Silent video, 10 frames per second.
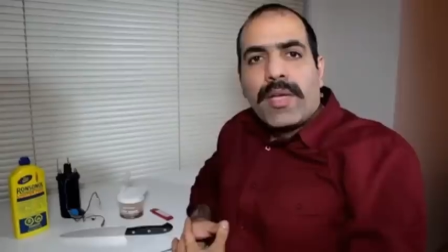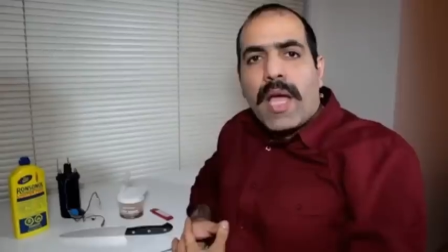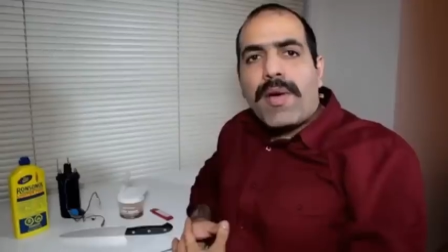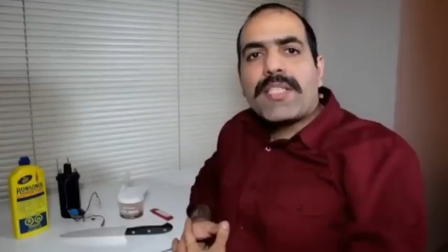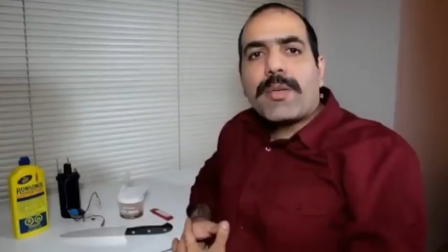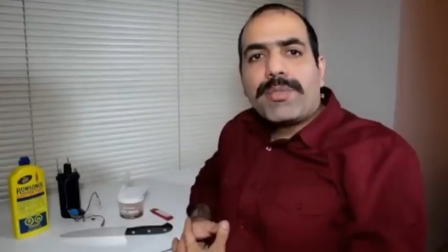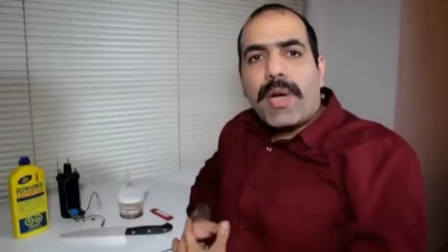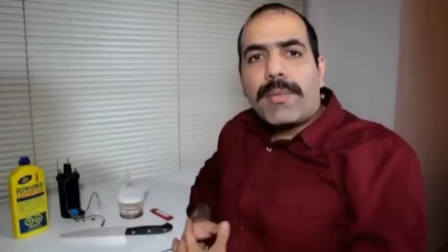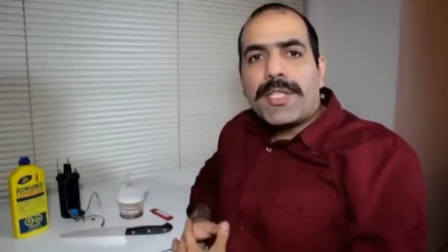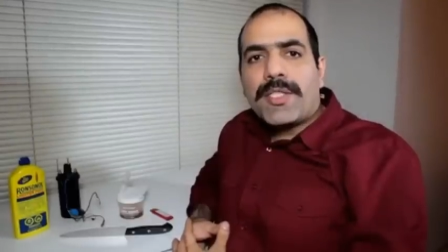Now as I
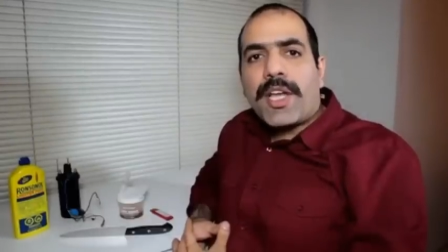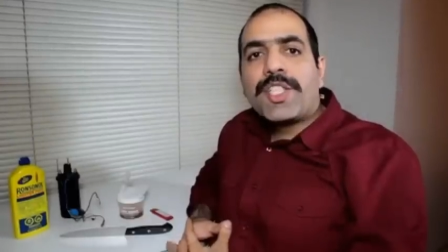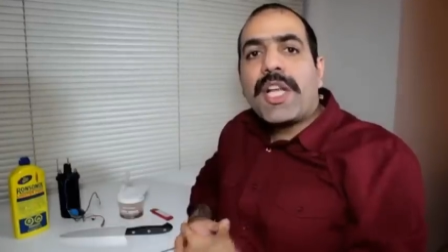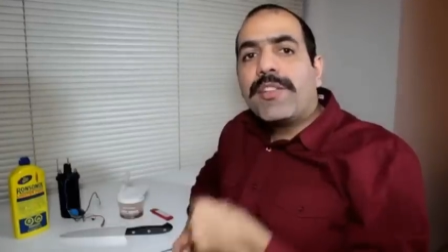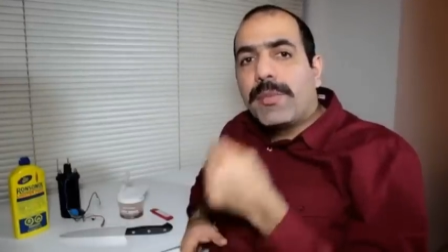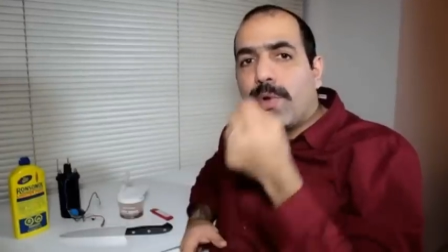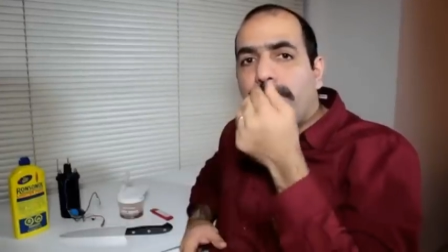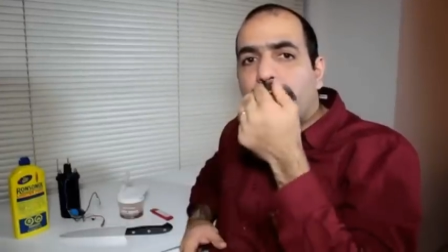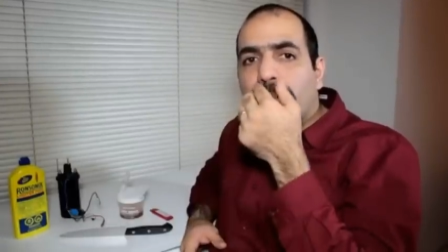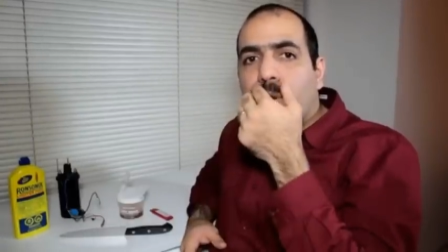promised, I shall
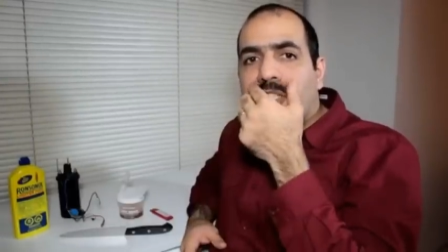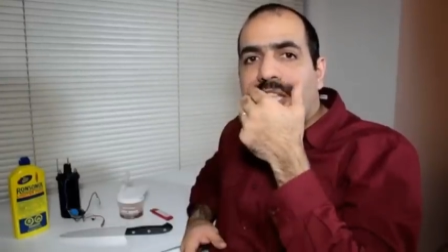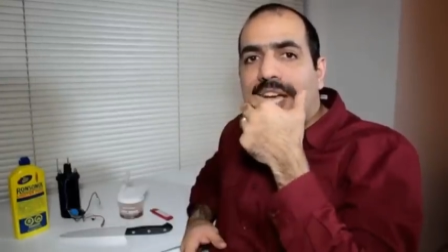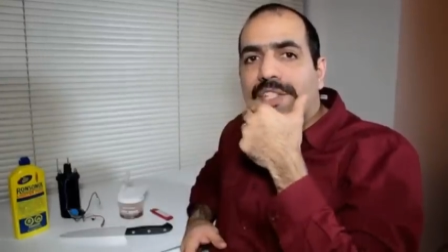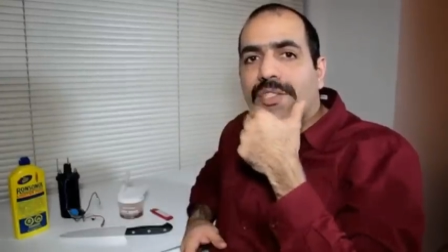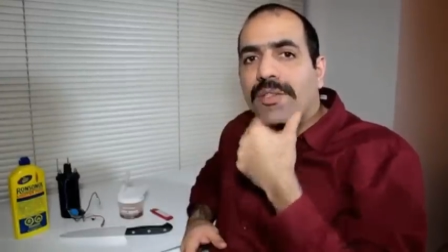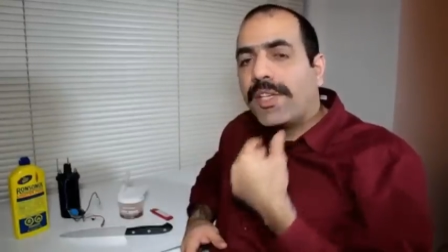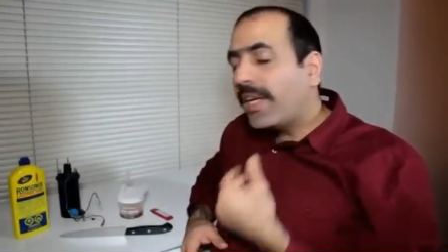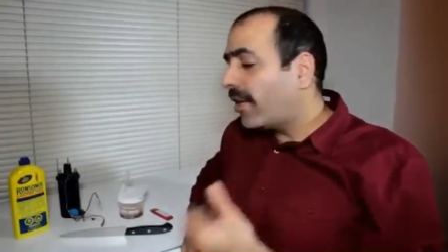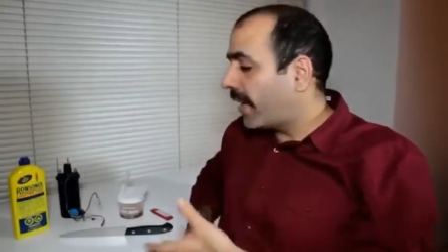remove this mustache.
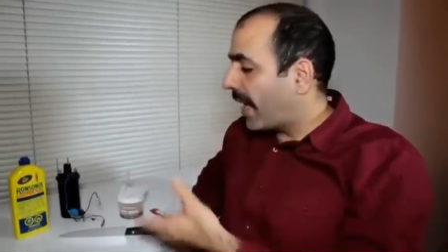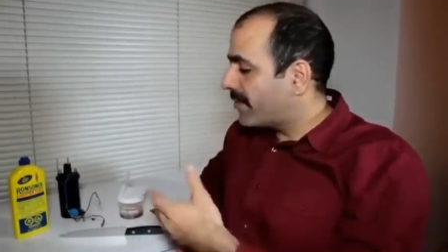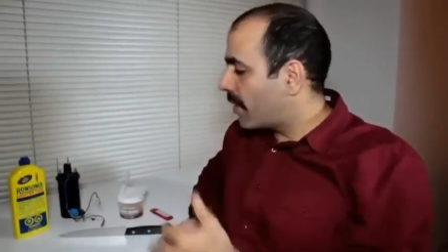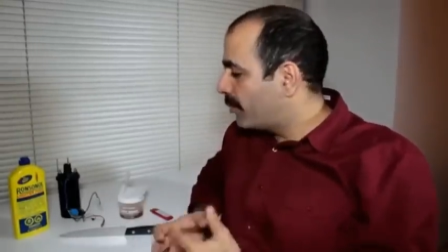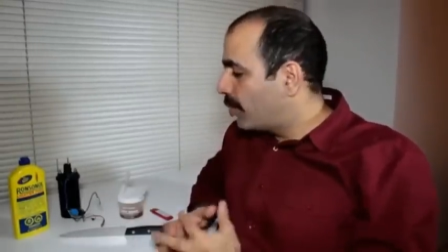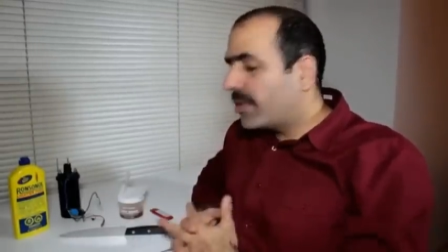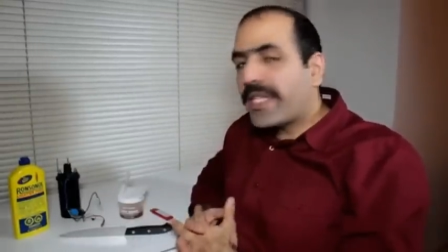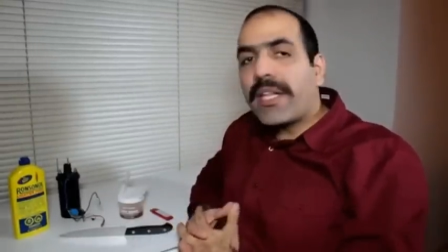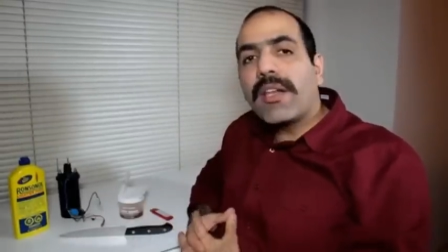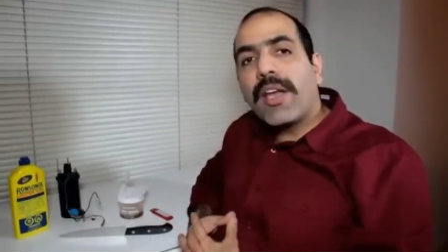Here I have some
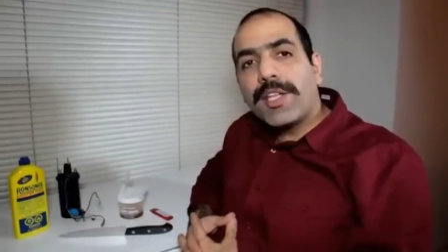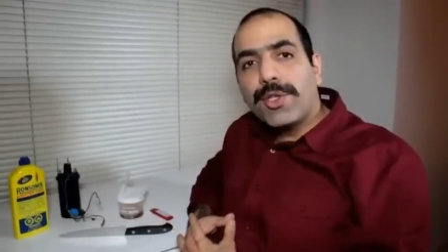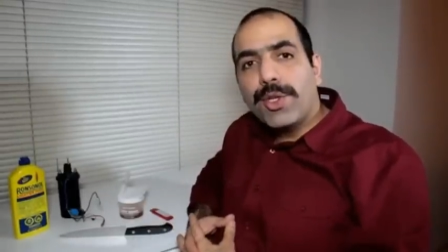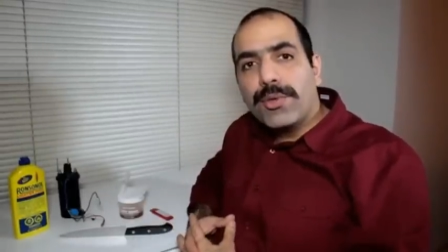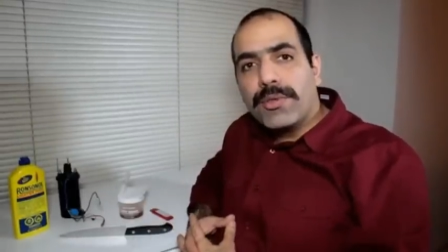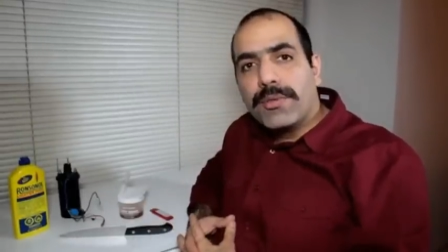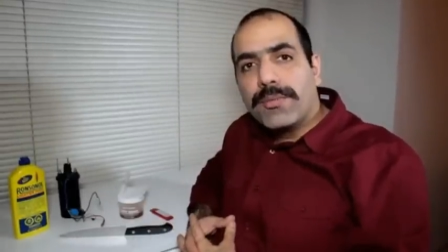tools that I like to use.